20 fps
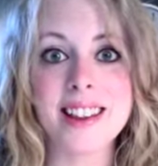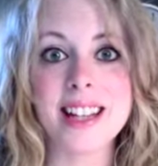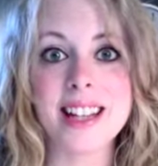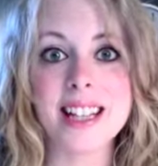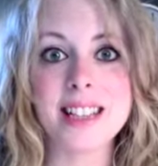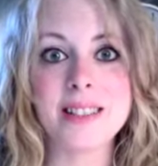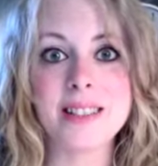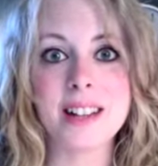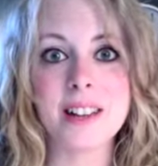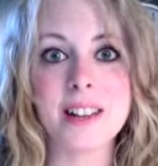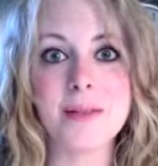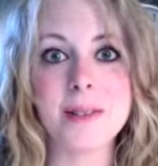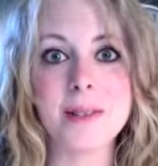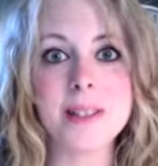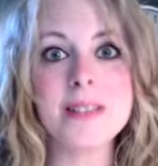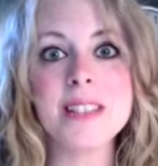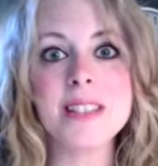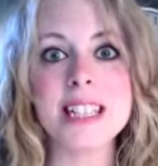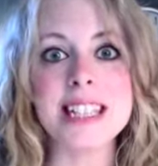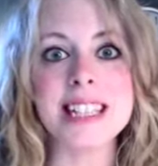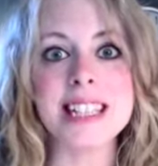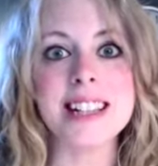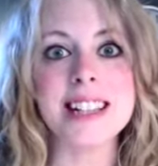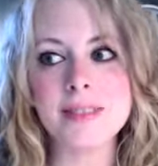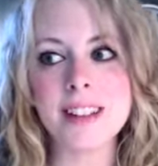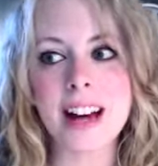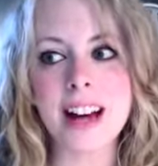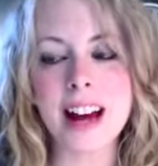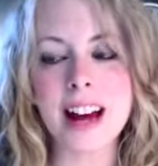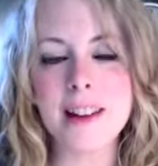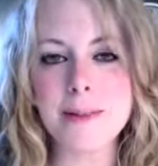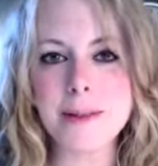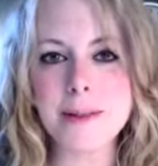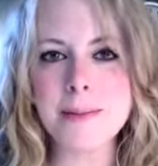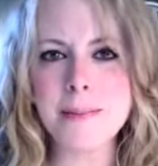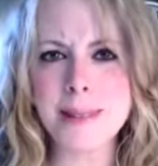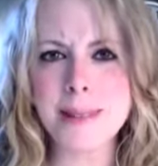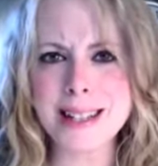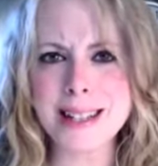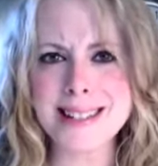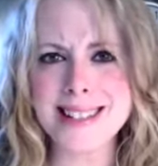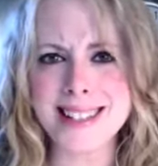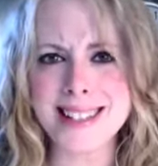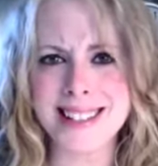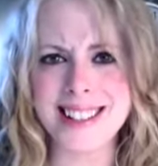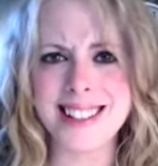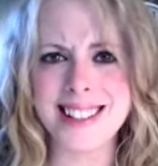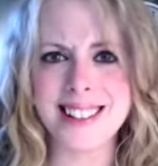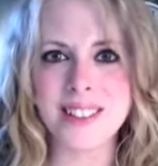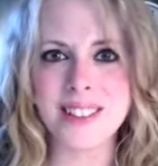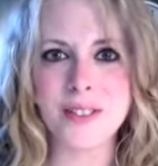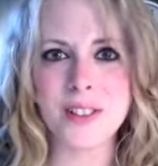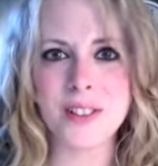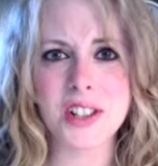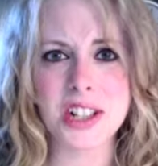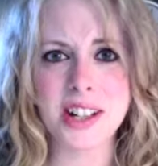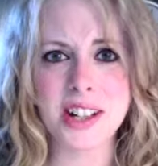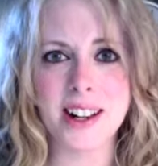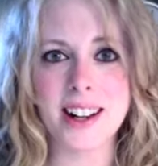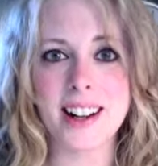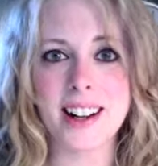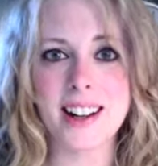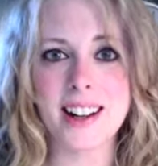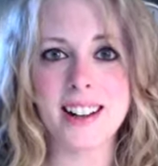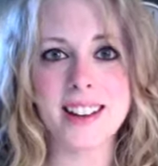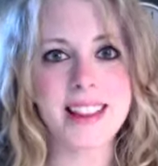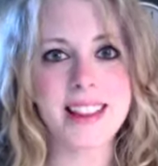that's what I've been doing. I've been busy for sure.